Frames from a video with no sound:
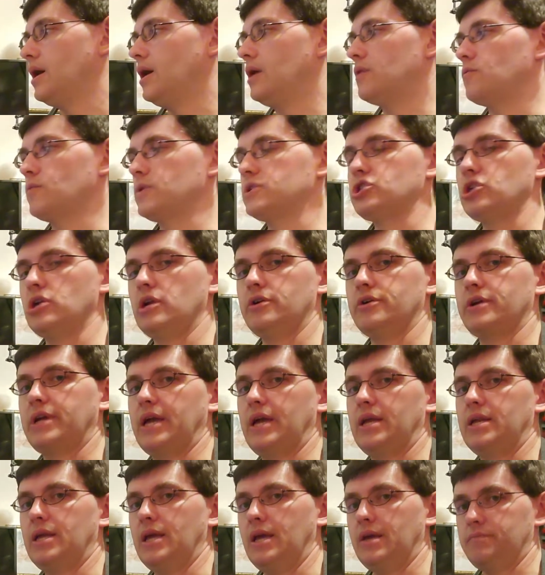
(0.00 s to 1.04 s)
Original
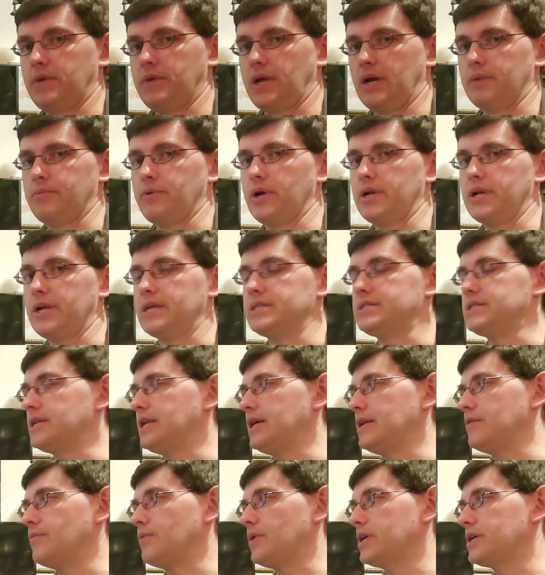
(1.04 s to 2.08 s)
arcade game, copyright
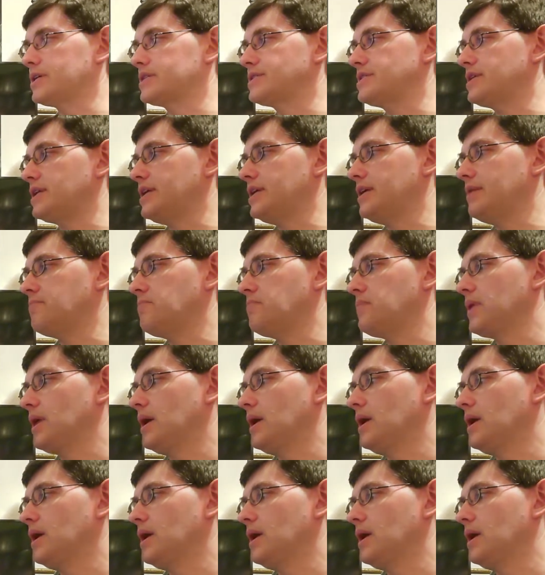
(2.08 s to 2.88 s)
1981 Exidy.